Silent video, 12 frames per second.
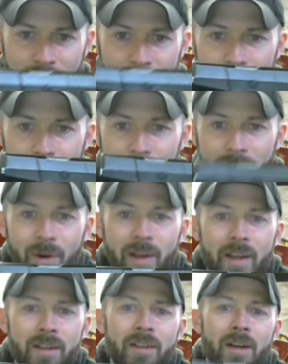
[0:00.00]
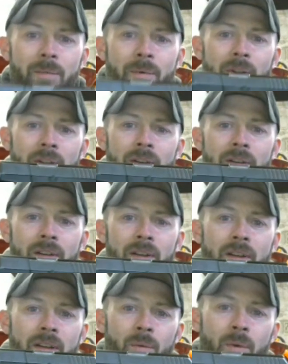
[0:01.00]
how I ended up with it,
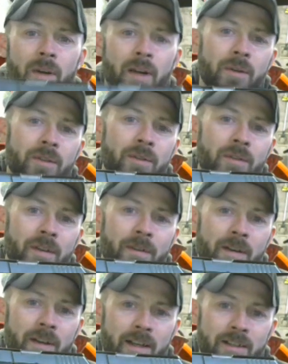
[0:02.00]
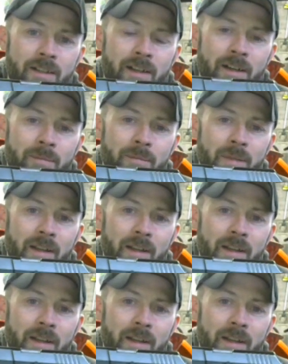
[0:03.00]
what I would do different next time,